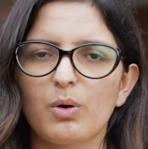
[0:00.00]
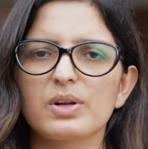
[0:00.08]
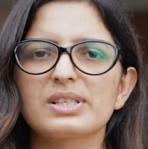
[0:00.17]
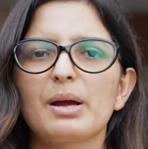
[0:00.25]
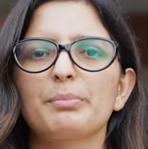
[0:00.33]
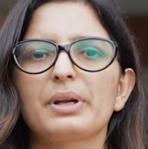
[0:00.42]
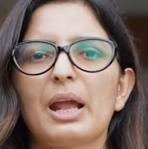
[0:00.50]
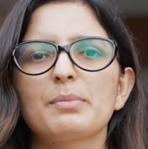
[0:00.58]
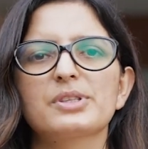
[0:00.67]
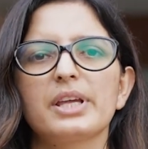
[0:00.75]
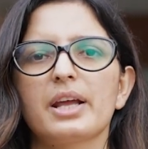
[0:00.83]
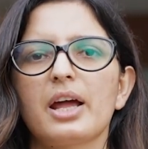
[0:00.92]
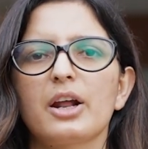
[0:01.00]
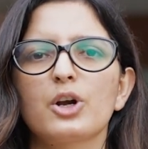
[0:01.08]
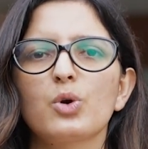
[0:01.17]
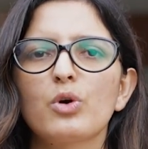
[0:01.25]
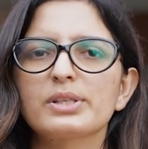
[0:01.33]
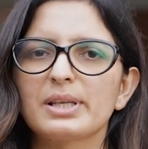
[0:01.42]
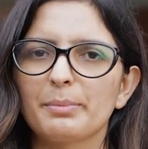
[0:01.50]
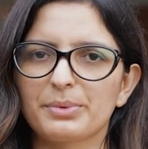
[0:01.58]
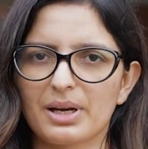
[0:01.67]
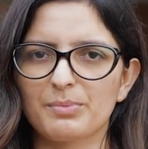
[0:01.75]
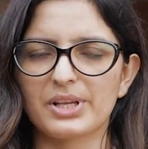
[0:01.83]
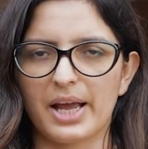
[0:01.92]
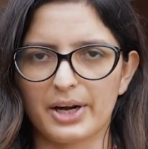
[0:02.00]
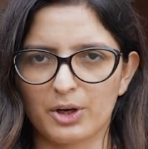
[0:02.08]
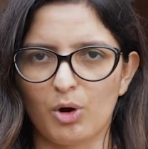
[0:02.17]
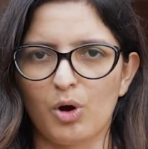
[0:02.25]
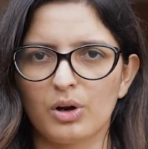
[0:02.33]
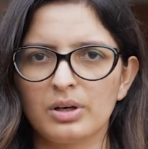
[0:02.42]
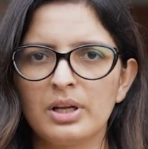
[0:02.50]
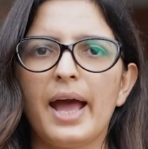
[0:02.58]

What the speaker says: or sometimes there are no symptoms at all,